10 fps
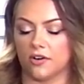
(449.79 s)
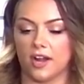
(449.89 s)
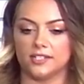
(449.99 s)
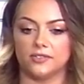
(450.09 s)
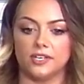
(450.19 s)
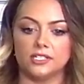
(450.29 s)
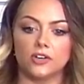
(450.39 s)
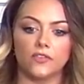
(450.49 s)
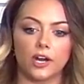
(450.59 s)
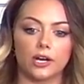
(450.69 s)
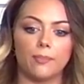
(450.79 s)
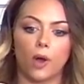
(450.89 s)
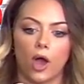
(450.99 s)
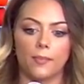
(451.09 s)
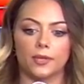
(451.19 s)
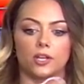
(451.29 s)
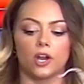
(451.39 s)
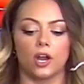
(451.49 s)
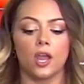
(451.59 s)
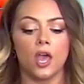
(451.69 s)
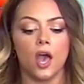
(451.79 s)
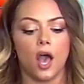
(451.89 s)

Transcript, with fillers: All right, so these are very popular.